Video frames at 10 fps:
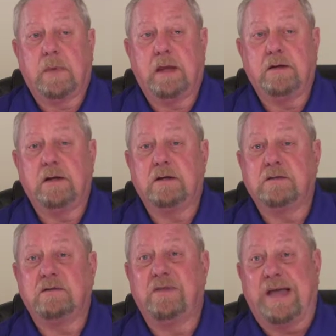he did
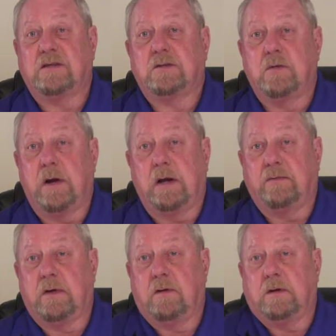his advanced
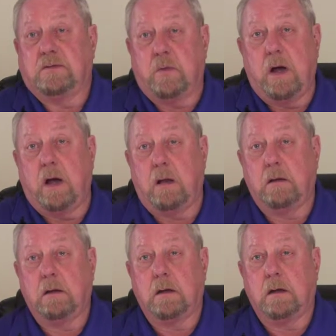training there as well,